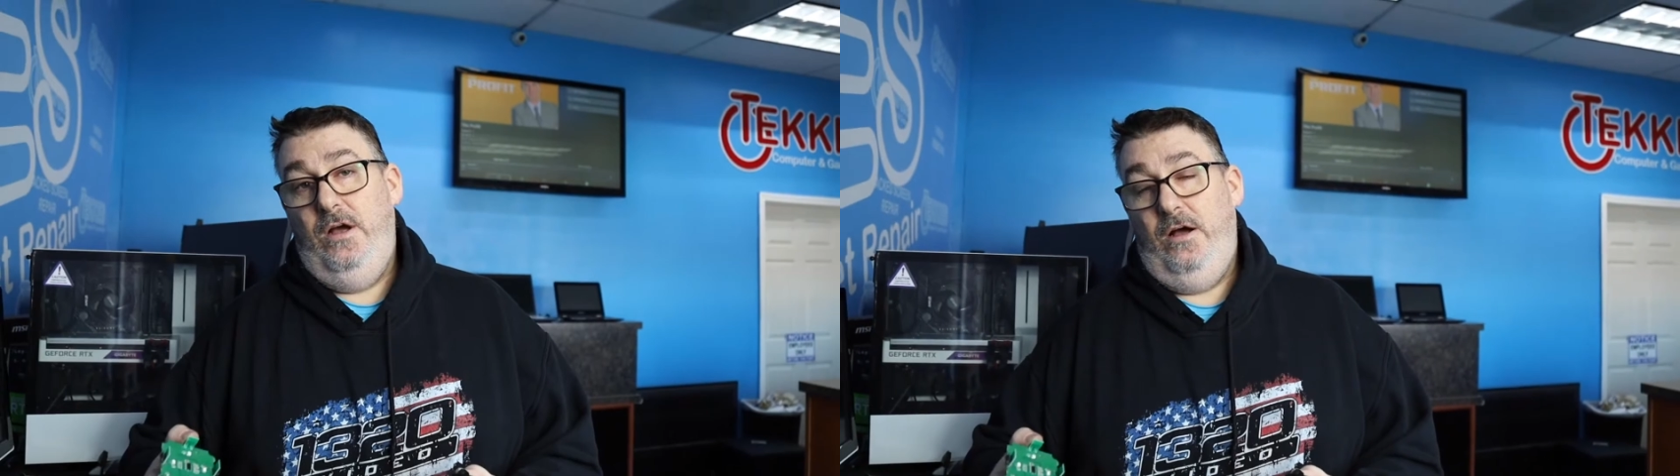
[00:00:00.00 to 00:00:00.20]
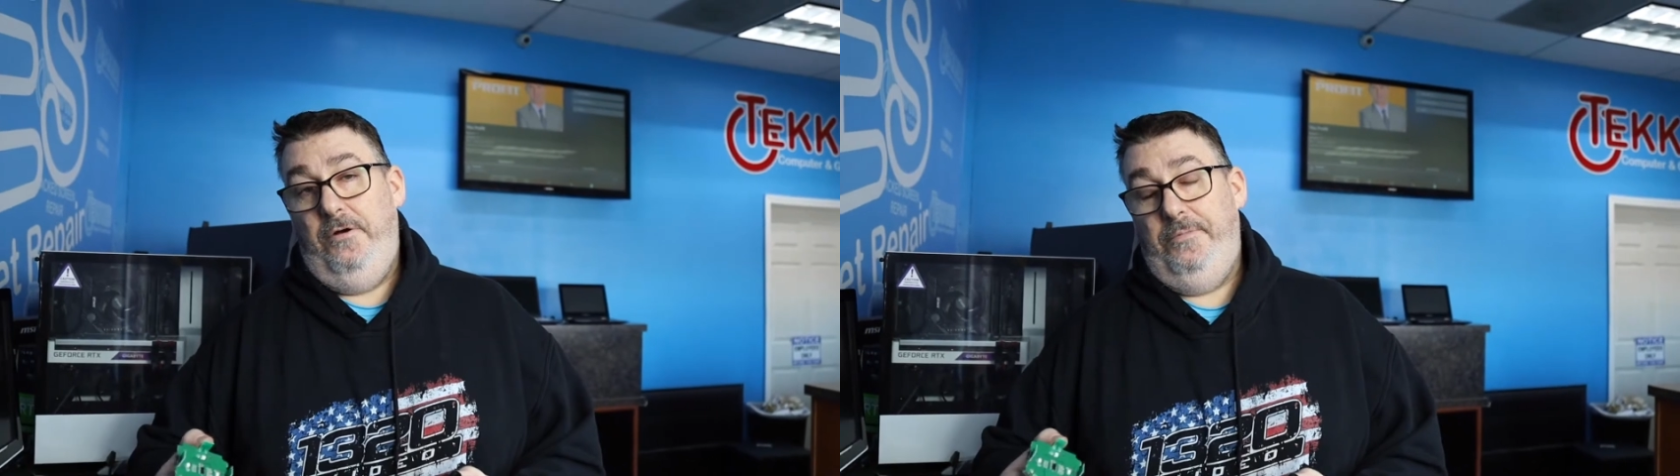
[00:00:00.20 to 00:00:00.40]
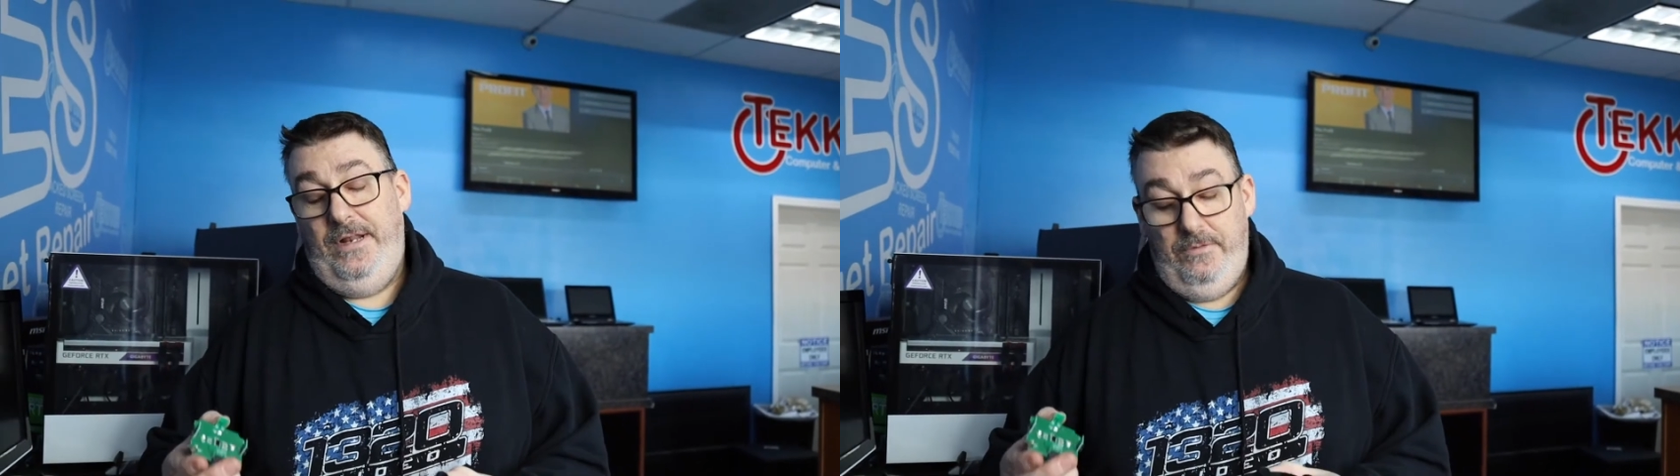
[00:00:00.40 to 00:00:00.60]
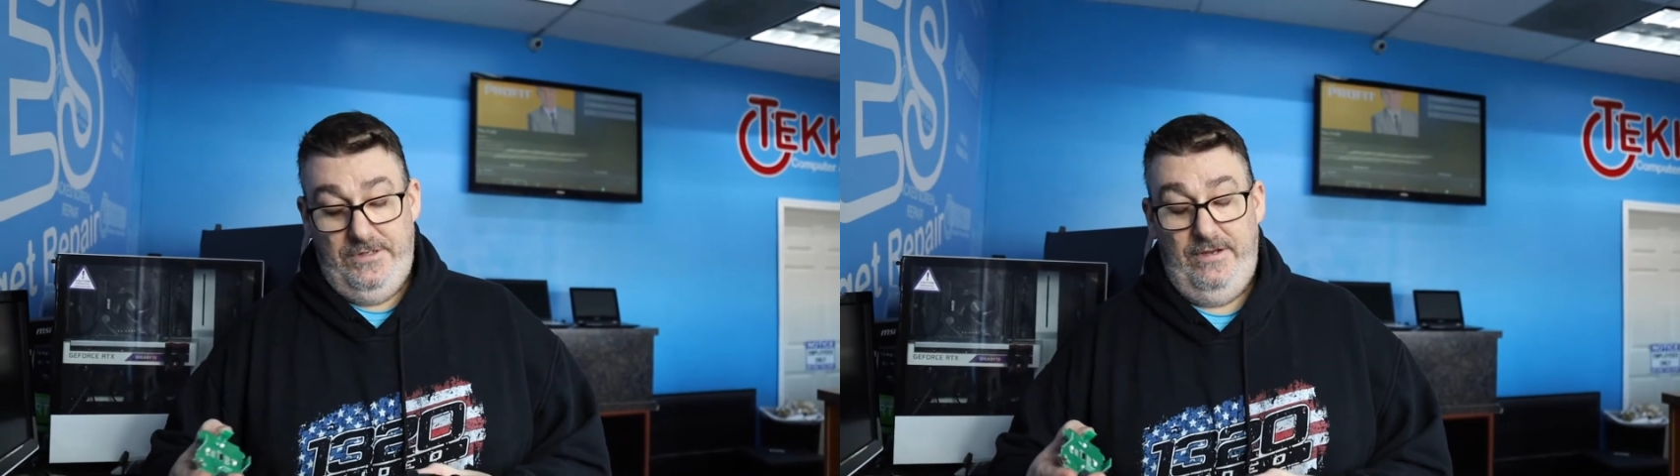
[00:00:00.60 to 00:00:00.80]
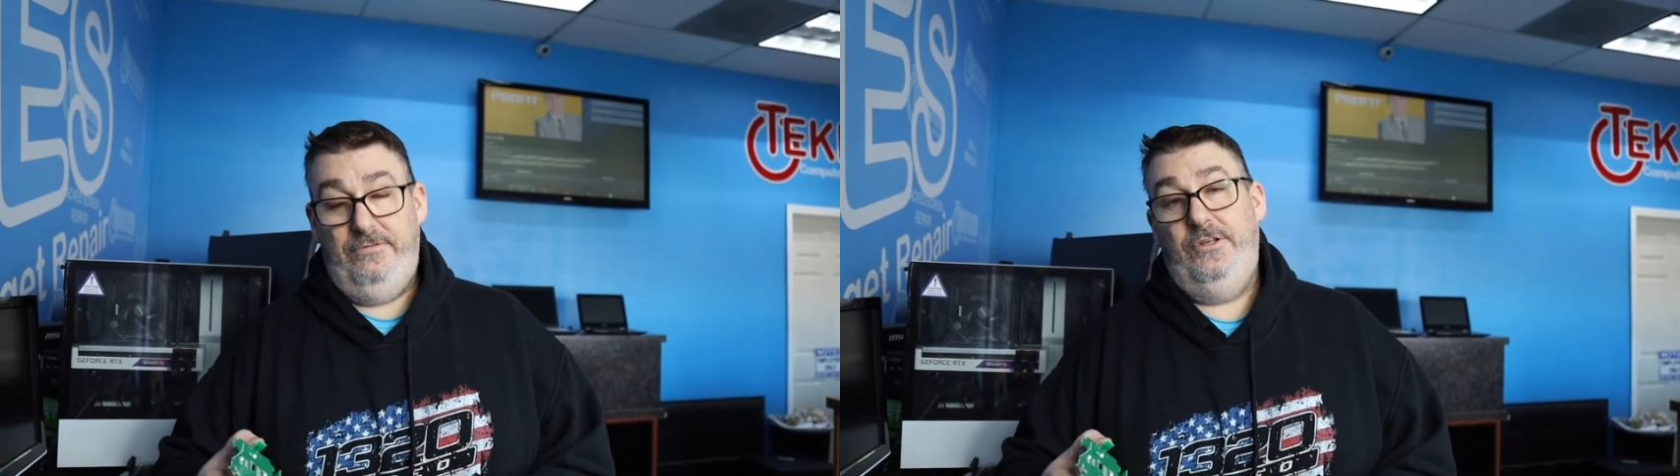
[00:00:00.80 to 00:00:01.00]
but I would
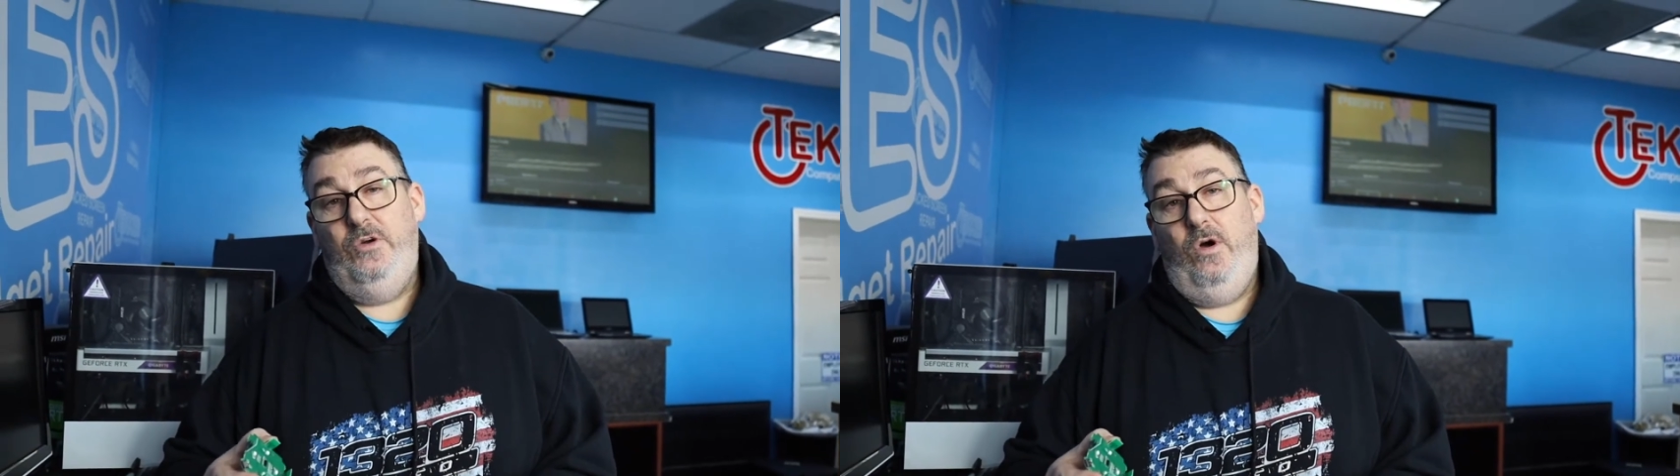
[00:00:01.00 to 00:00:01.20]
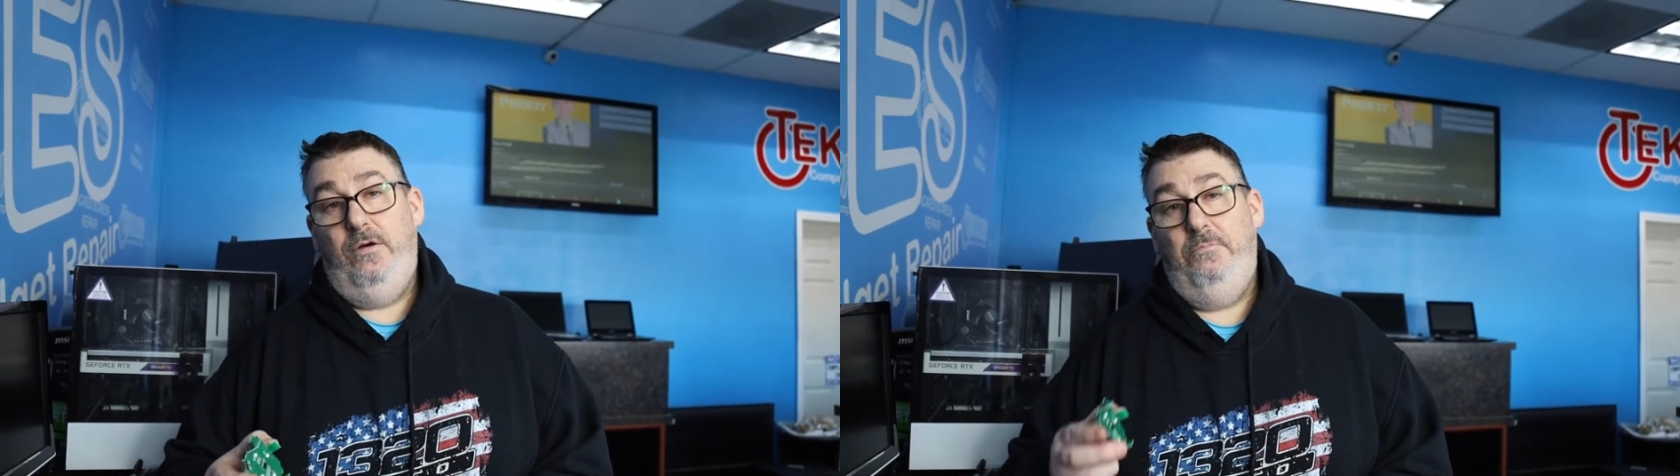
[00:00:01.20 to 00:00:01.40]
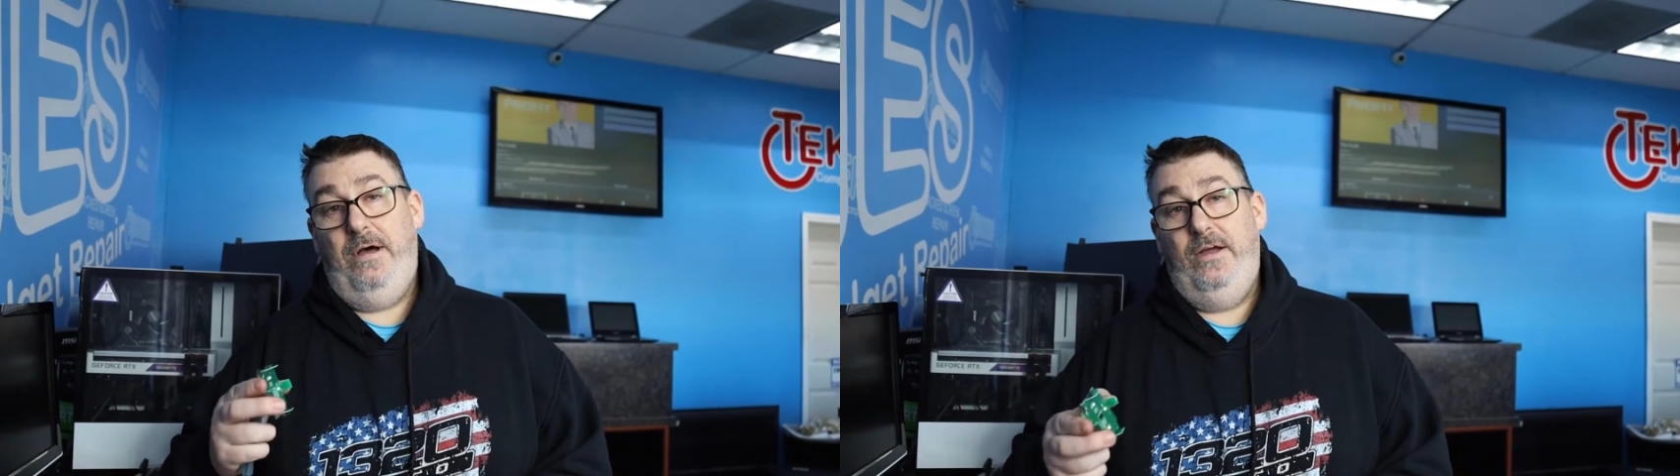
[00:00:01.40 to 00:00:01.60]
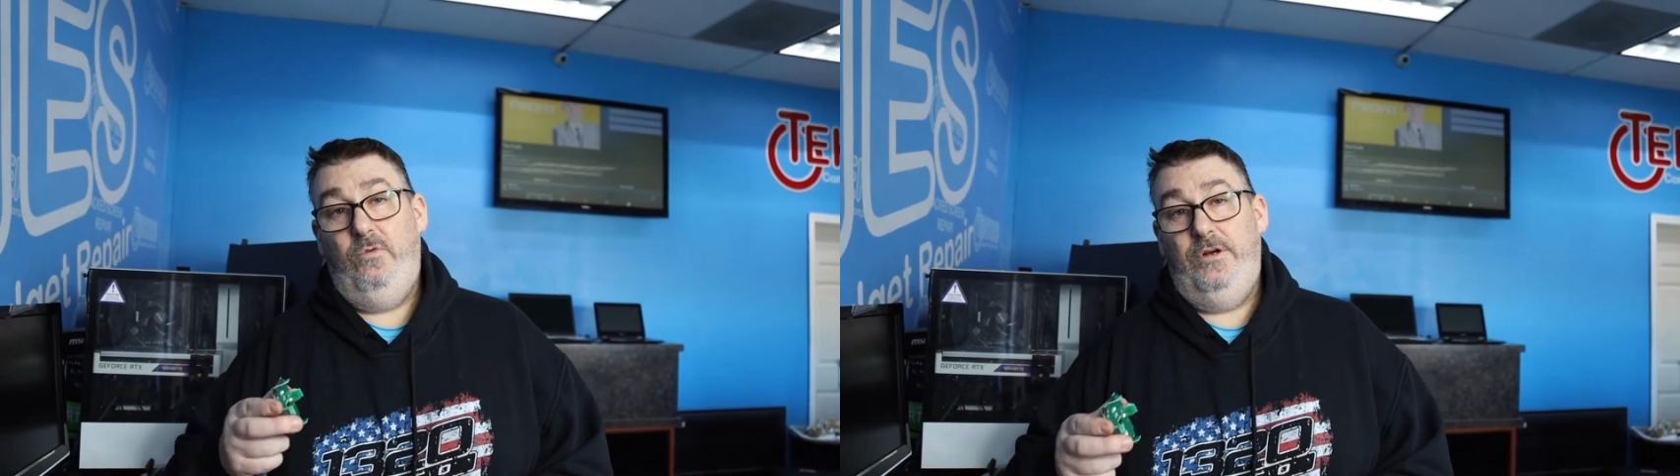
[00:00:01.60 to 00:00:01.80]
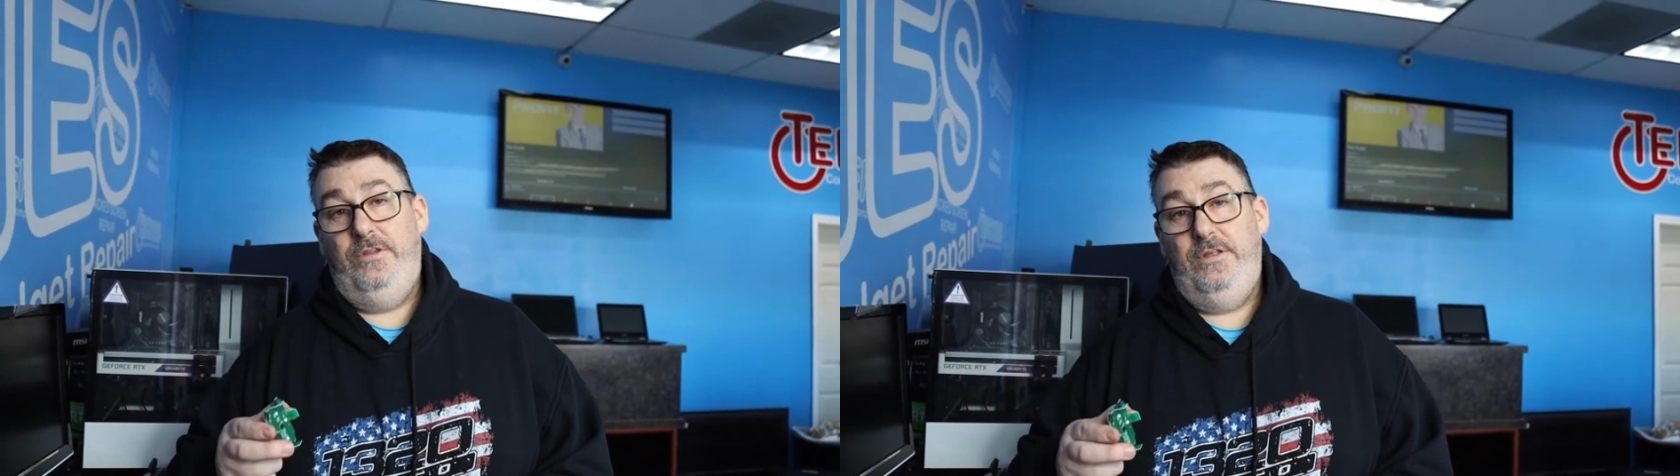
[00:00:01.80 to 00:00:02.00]
definitely go out and buy one of